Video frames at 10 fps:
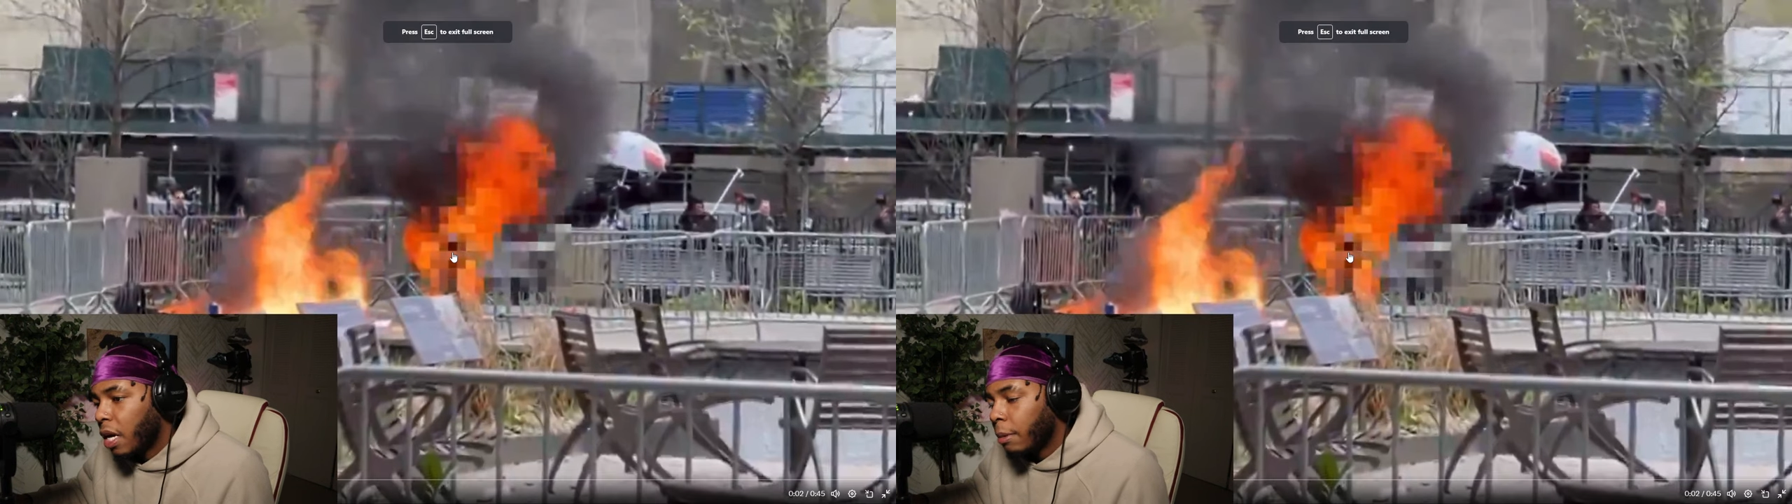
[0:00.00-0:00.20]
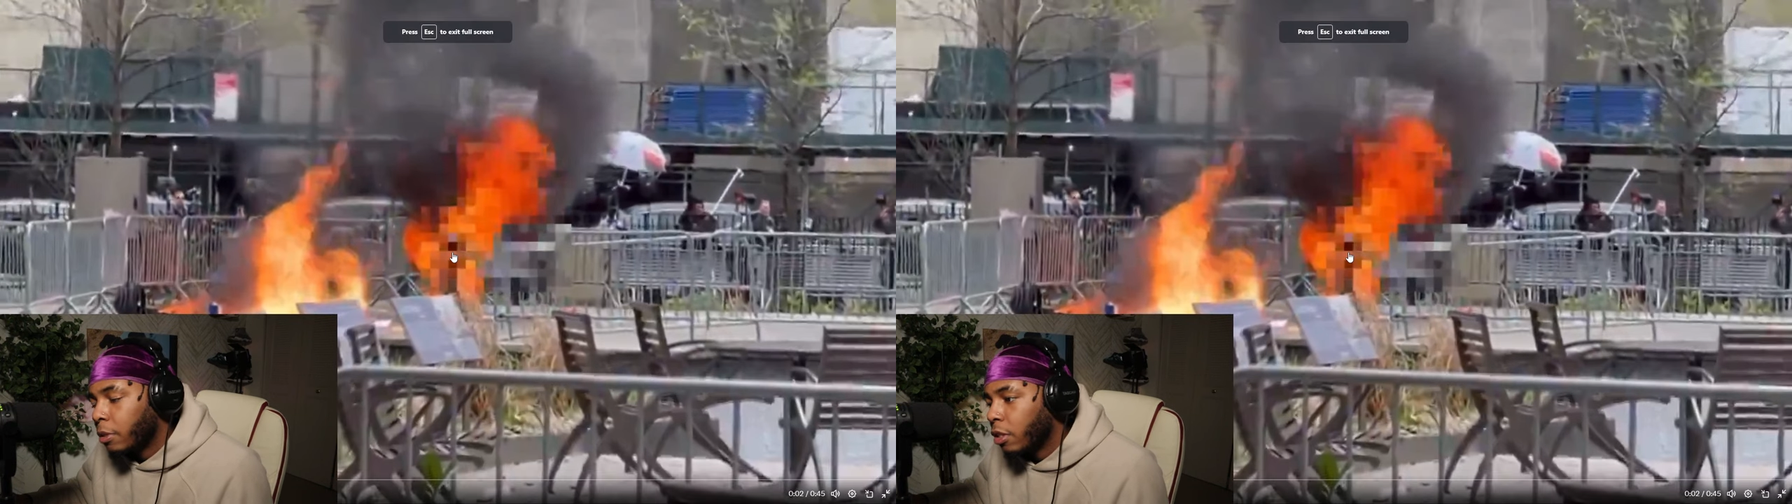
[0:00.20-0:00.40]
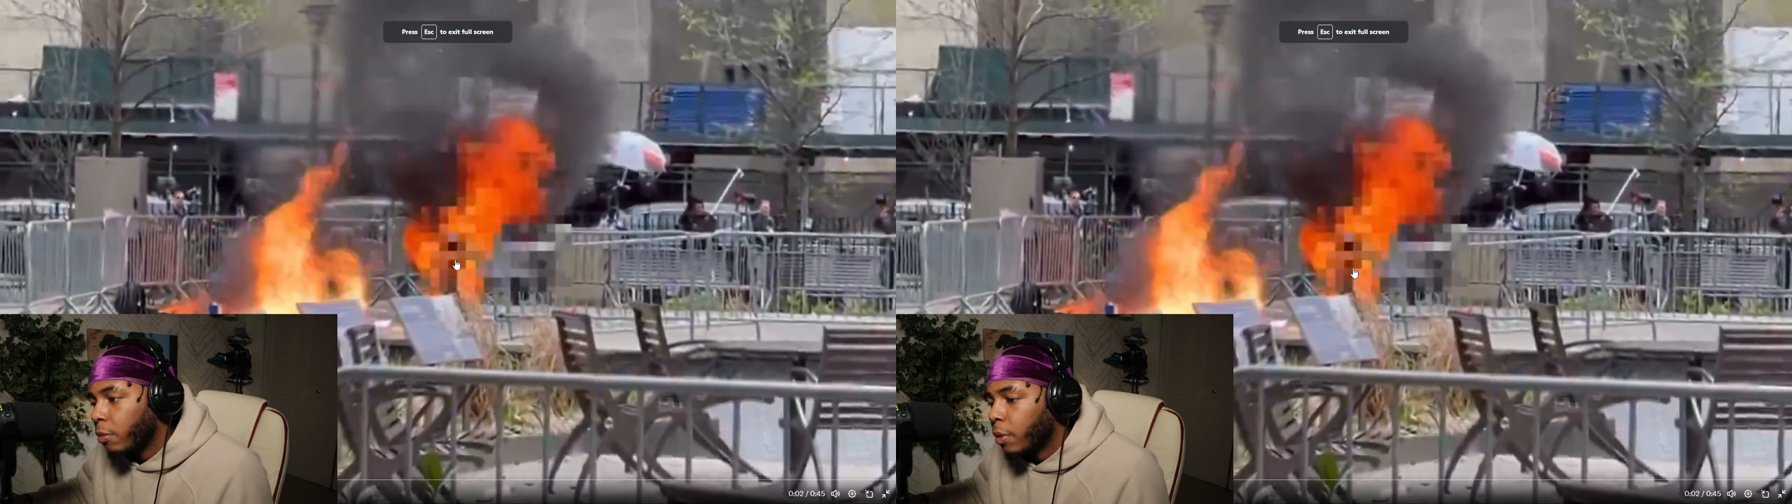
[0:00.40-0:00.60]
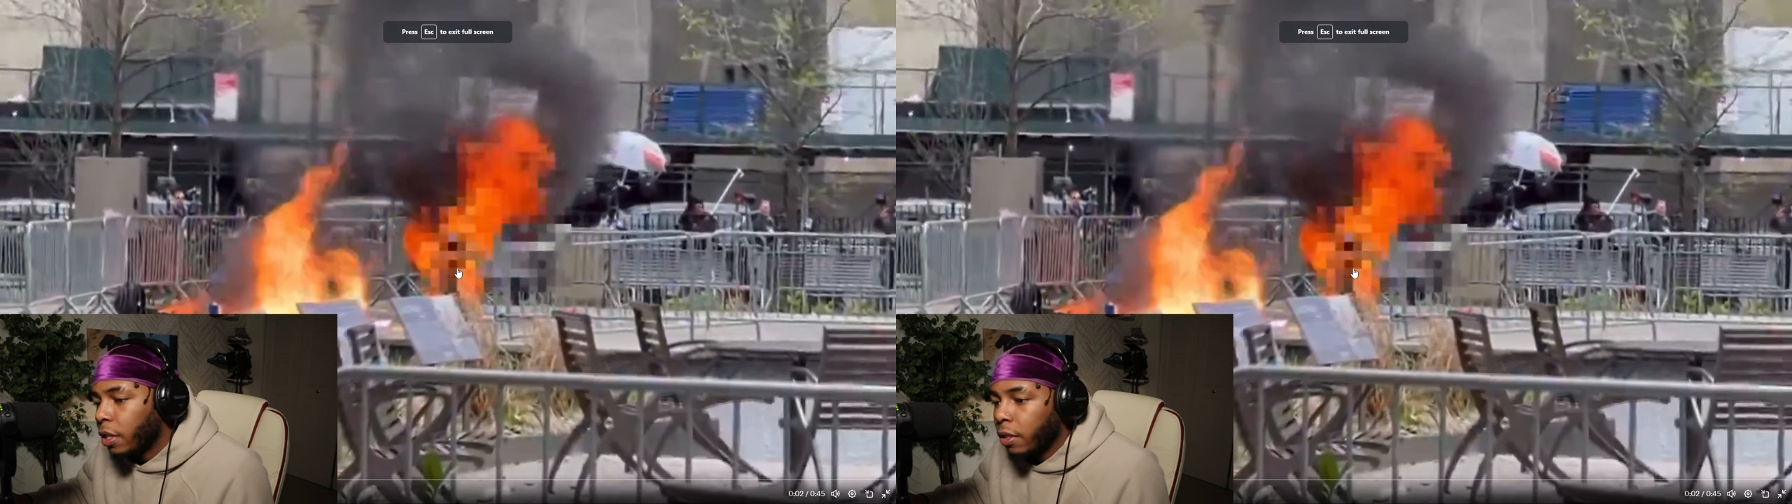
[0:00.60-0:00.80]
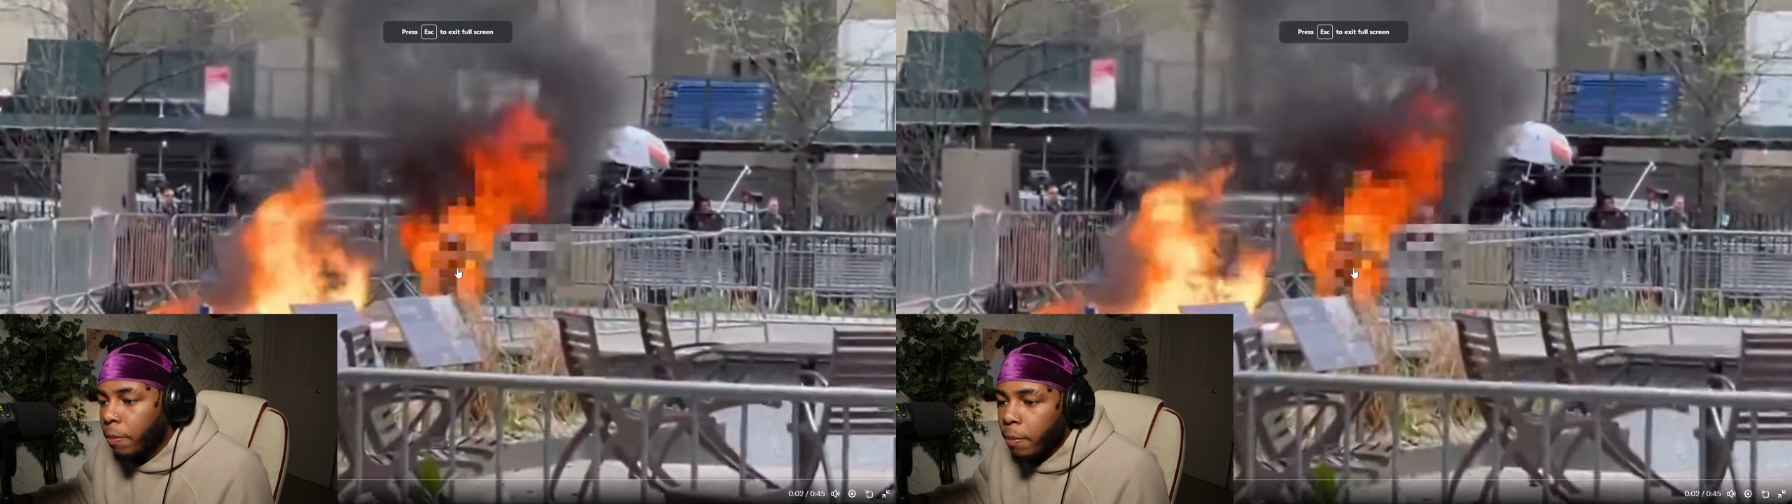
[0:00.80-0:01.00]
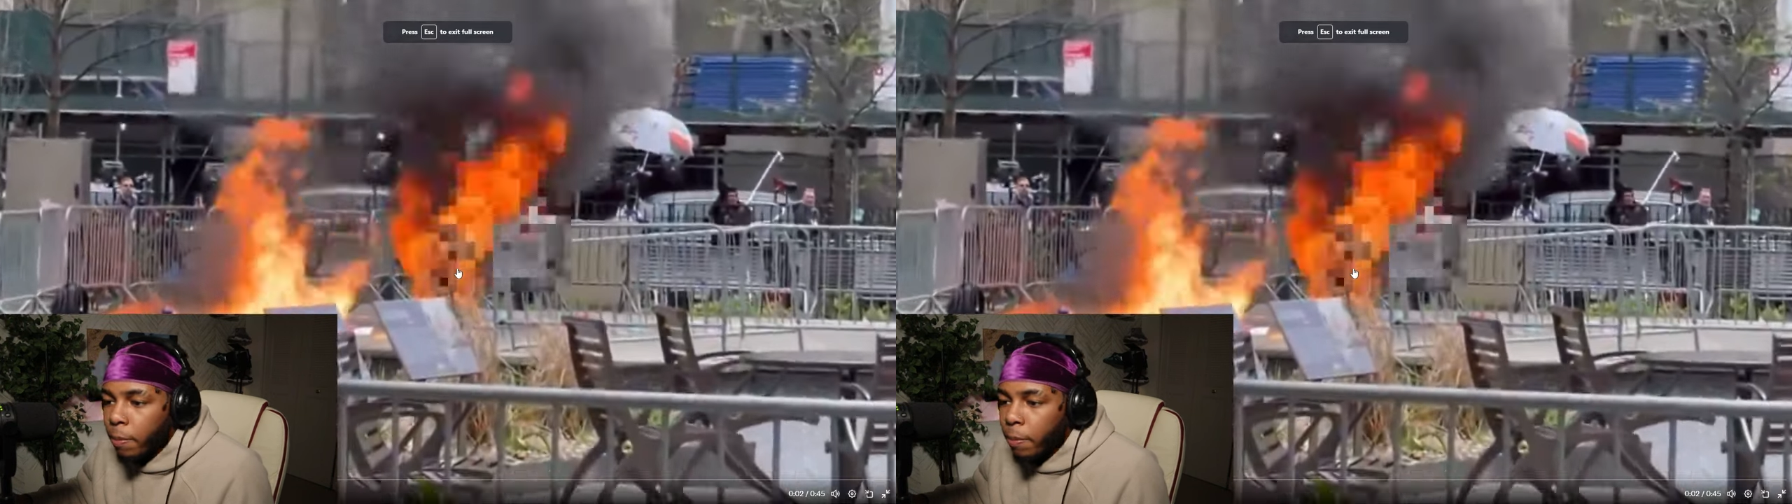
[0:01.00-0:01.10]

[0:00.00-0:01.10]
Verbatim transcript: I'm just gonna play it.